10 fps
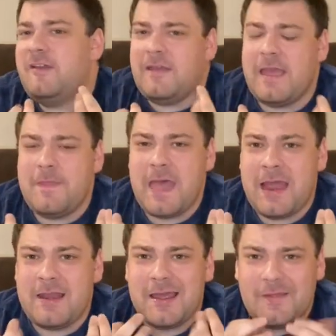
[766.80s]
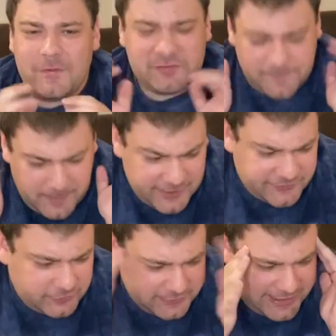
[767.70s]
And then there's a
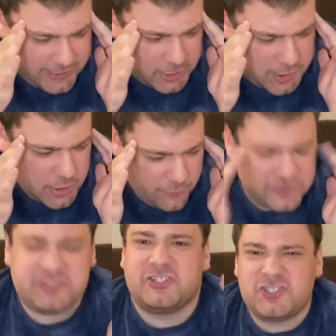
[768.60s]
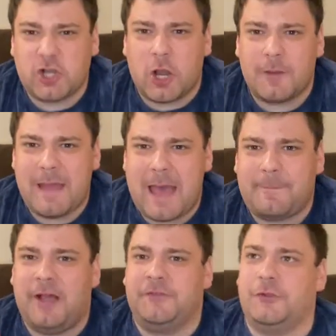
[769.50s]
puzzle later, which is a star map
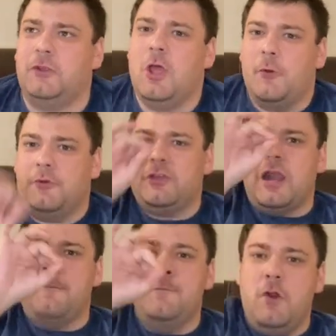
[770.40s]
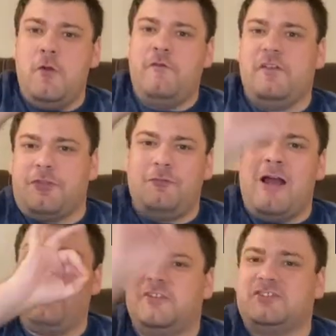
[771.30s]
puzzle, where you got to move
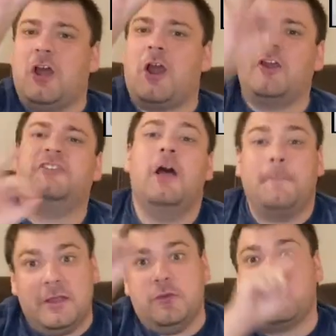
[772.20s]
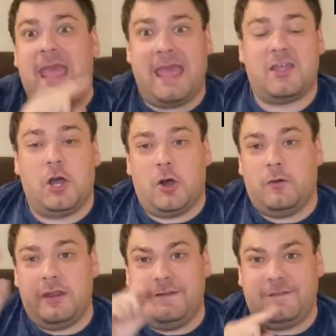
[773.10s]
throughout the stars, but you can't
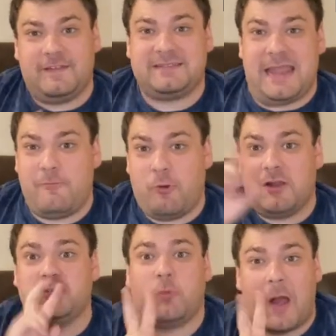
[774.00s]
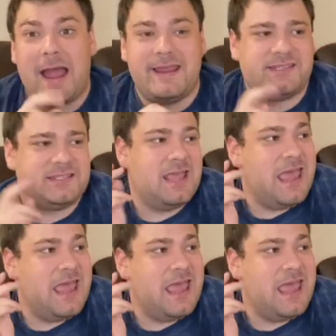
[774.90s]
go into the same one twice.